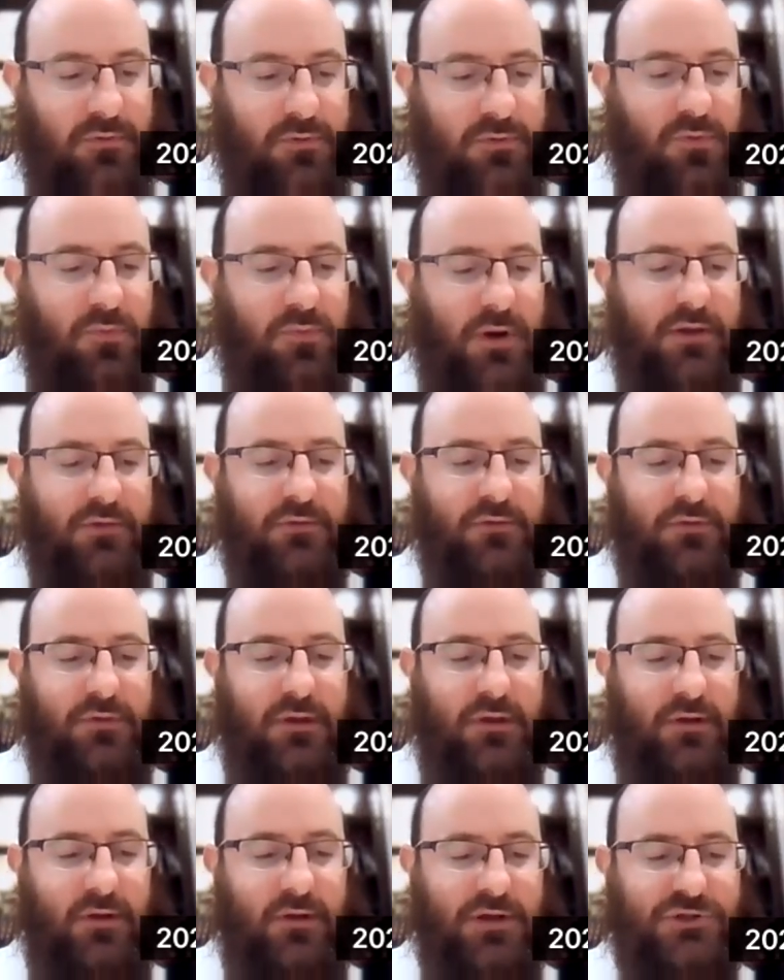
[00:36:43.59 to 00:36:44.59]
two
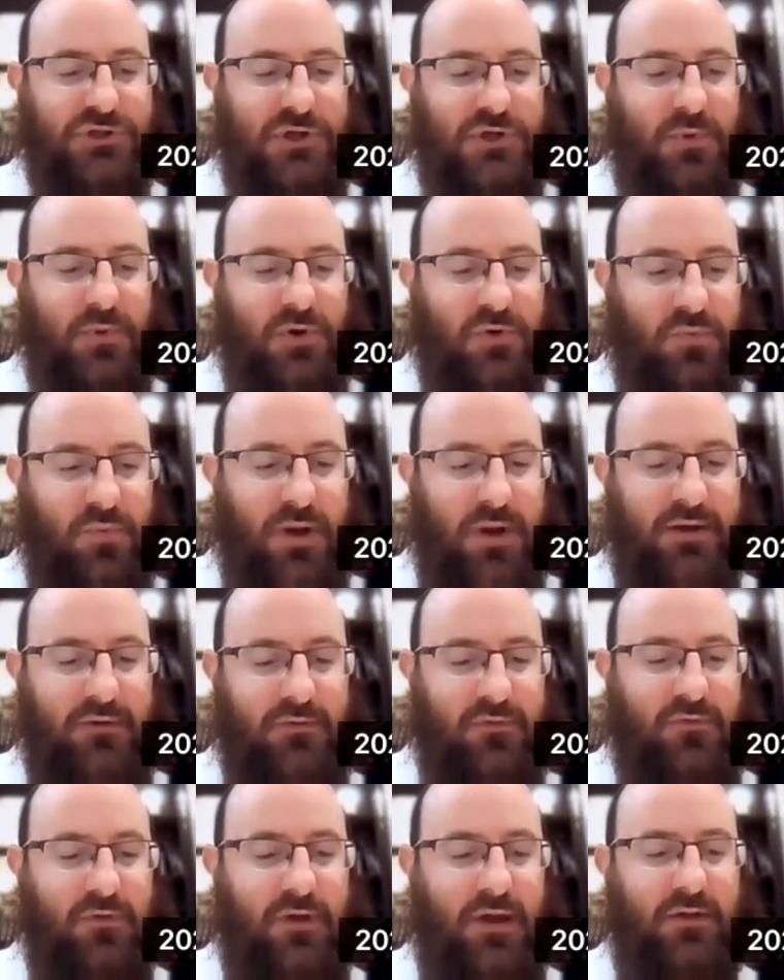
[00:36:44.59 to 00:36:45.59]
ways that Hashem
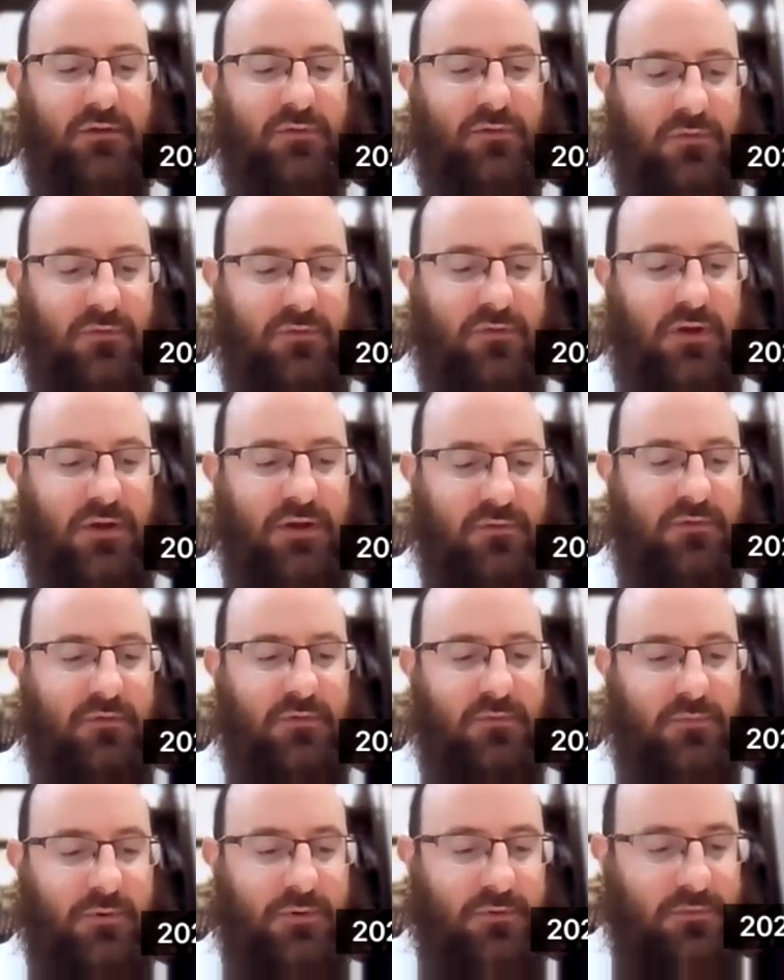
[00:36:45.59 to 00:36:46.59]
creates and
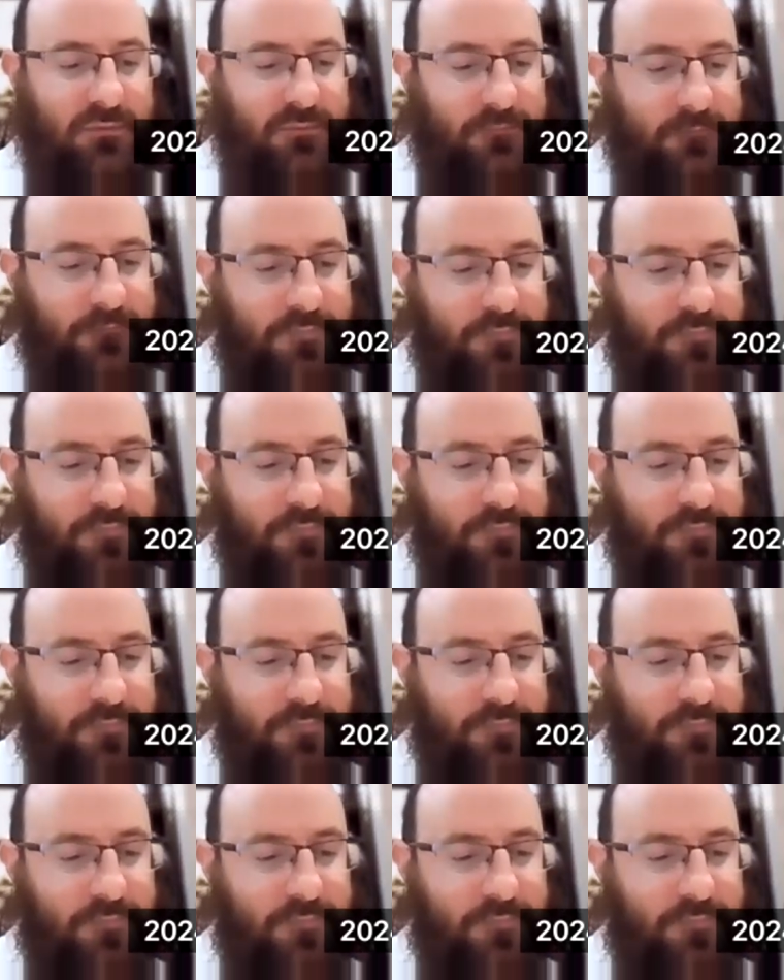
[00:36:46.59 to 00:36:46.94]
sustains the world.